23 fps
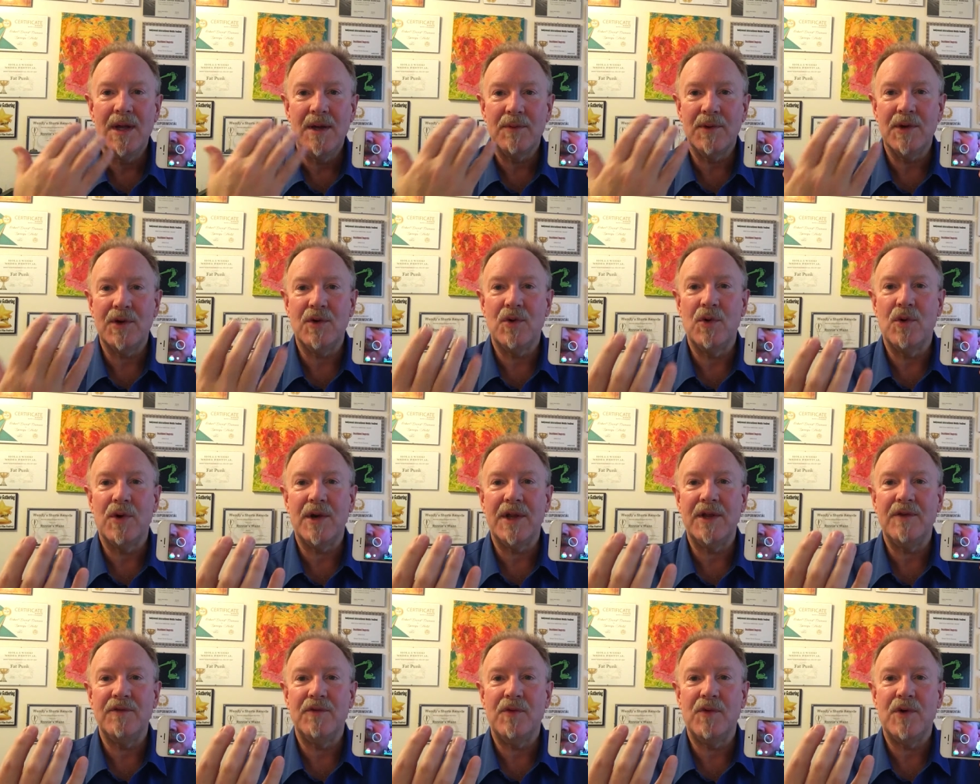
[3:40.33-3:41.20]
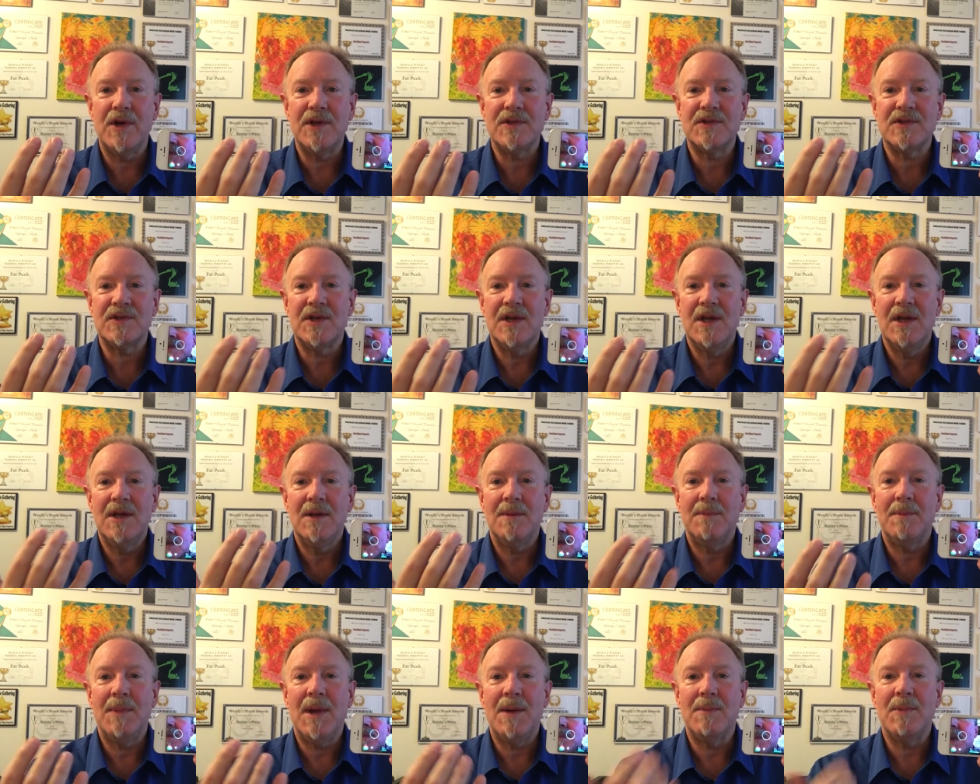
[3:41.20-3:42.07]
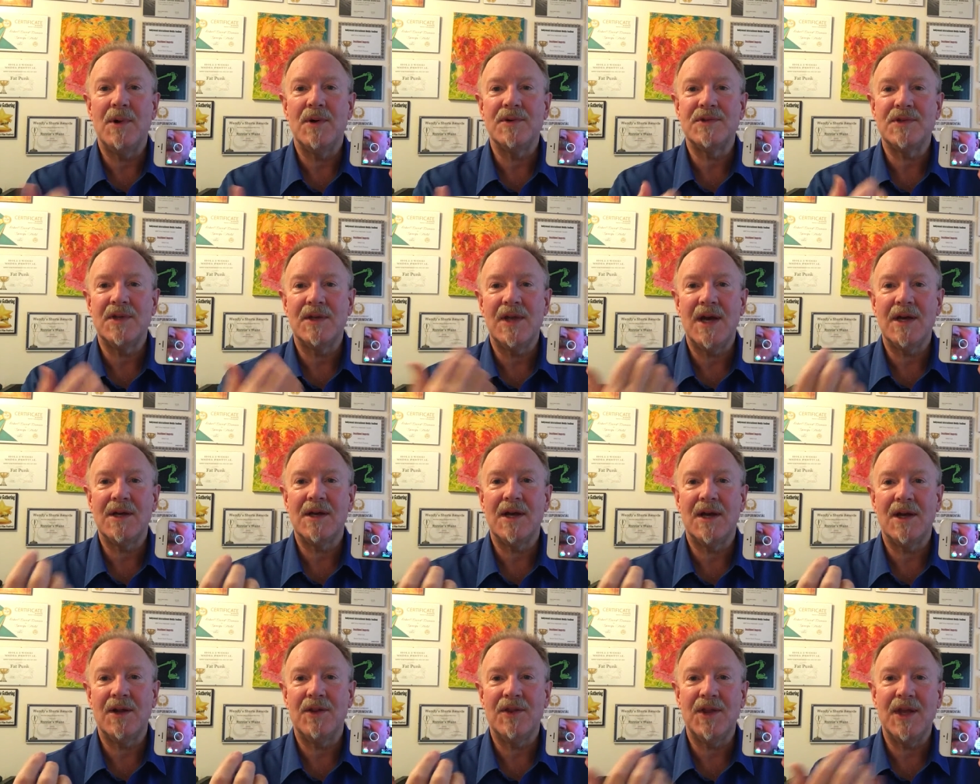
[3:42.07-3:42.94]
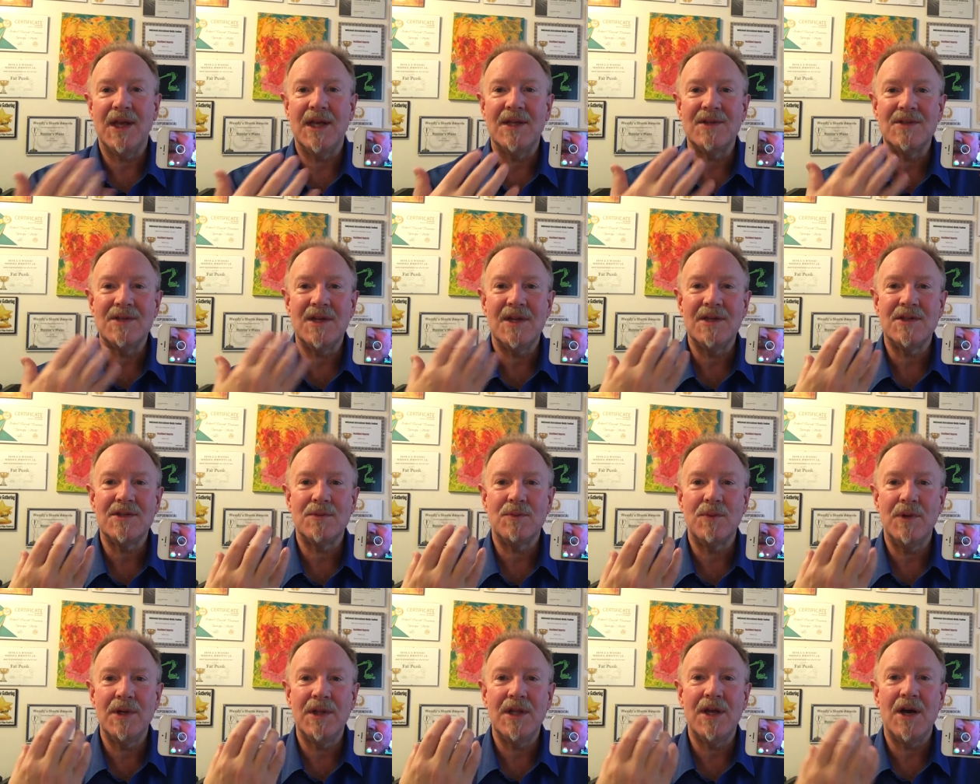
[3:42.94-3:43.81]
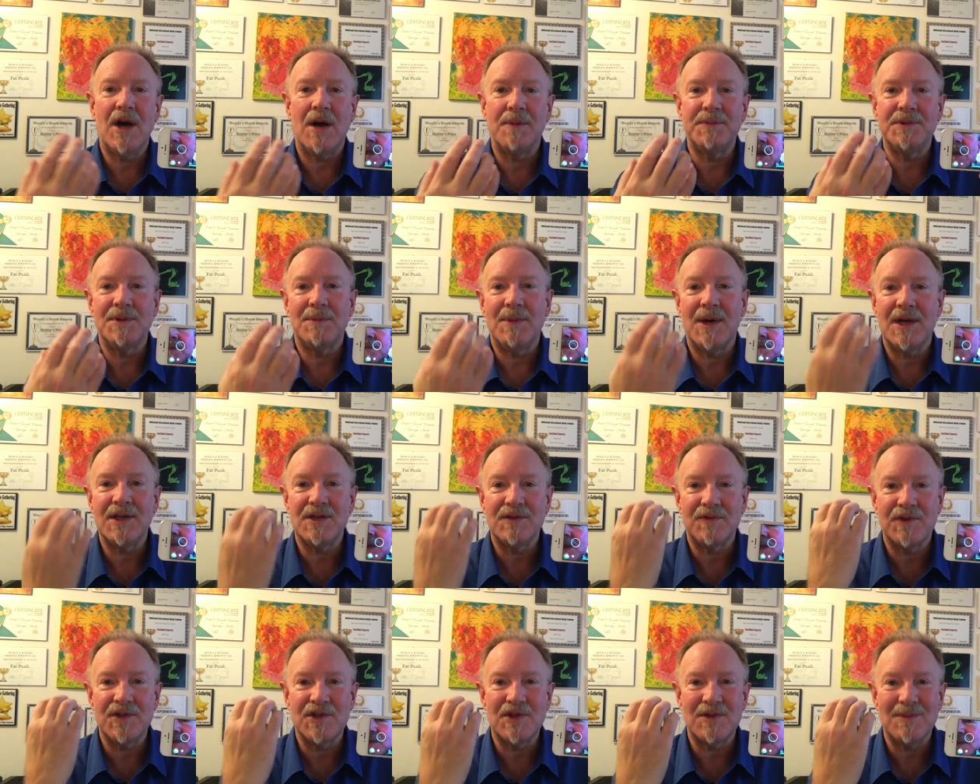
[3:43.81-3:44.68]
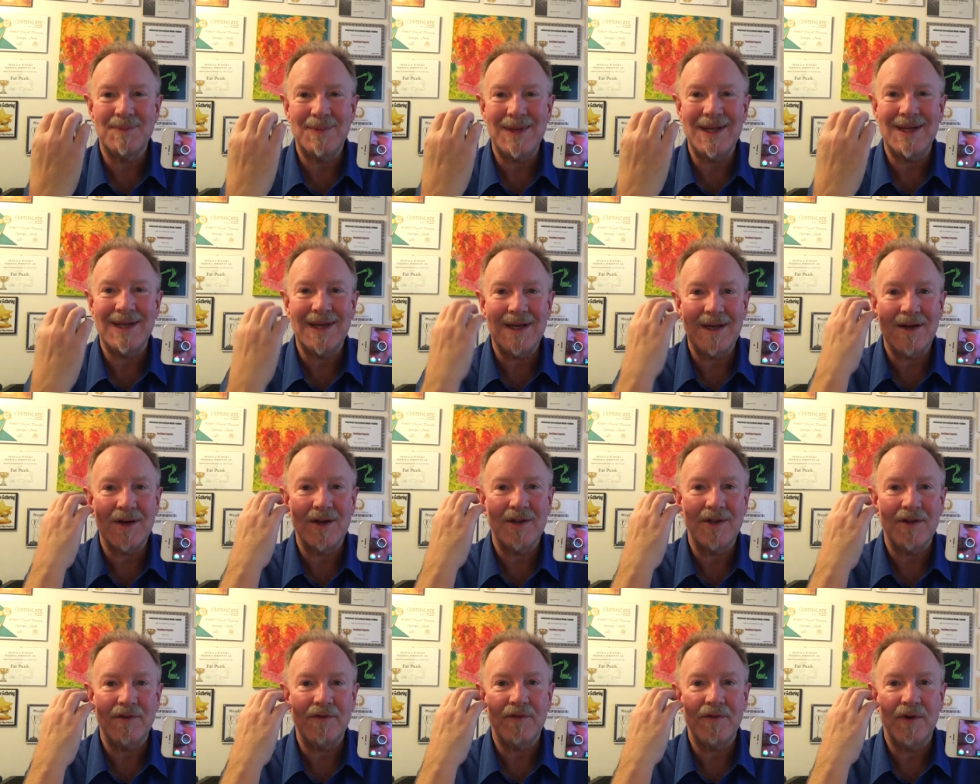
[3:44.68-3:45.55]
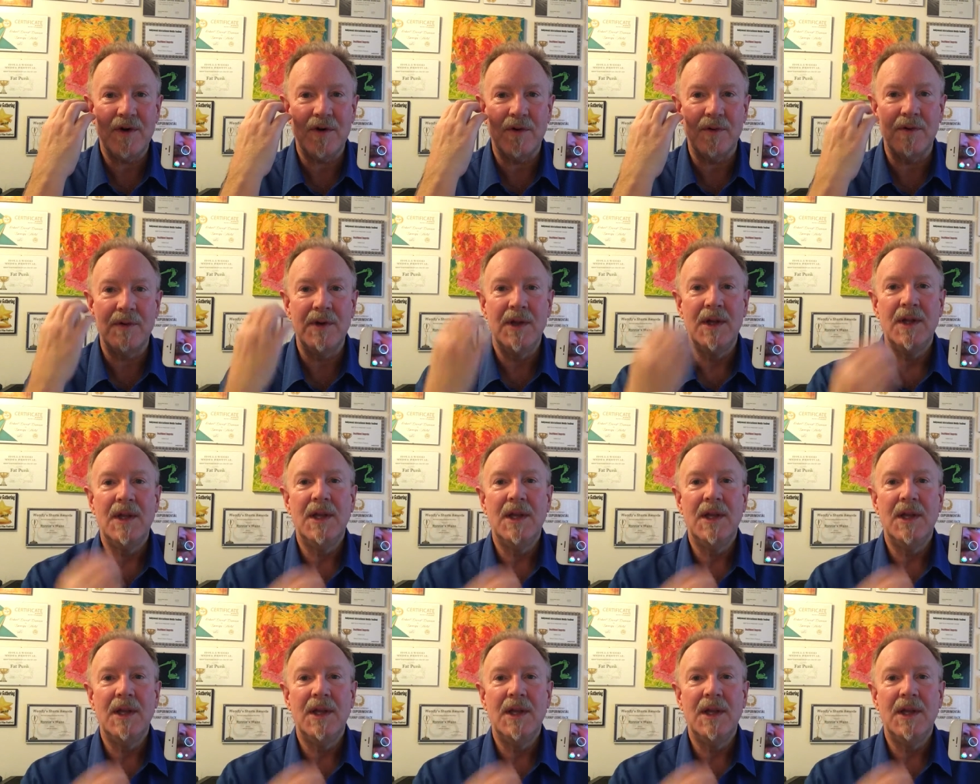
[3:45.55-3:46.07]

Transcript: recording voice memos and that kind of thing. It's really optimized for speaking on the phone.